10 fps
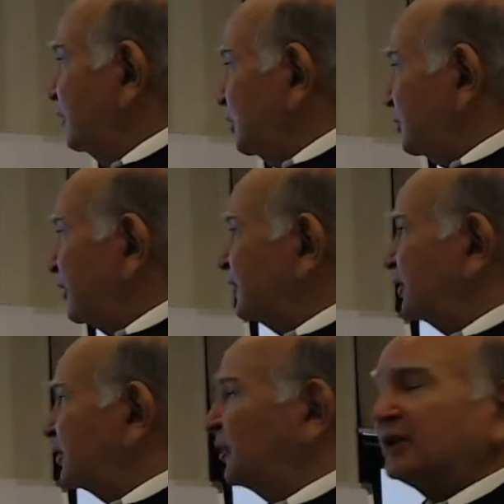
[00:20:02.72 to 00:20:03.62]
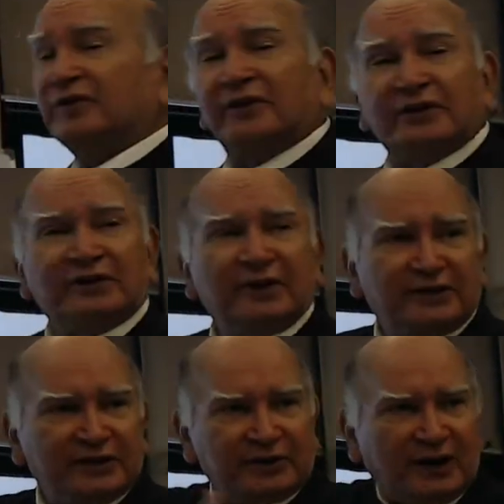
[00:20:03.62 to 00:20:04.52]
on synchronous versus asynchronous.
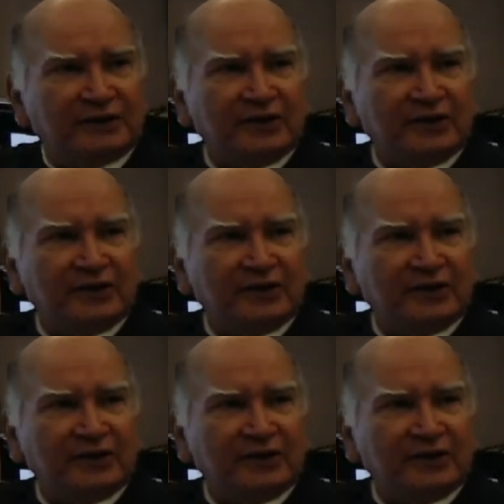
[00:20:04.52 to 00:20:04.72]
I just now